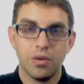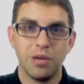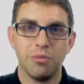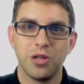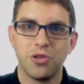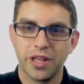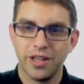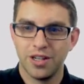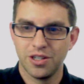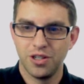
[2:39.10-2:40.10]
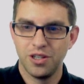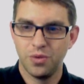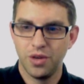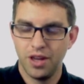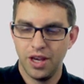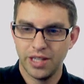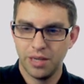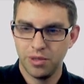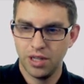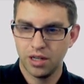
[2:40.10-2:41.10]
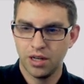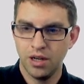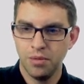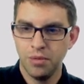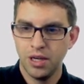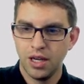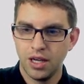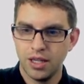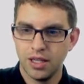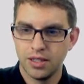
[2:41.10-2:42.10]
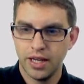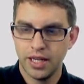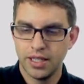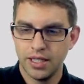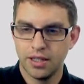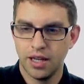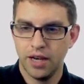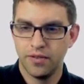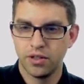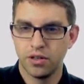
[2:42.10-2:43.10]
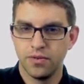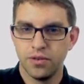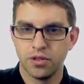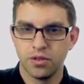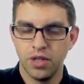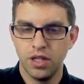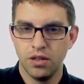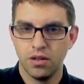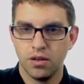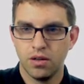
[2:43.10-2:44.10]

One more trick that I'll show you with eggtimer.com is that it doesn't have to go full screen.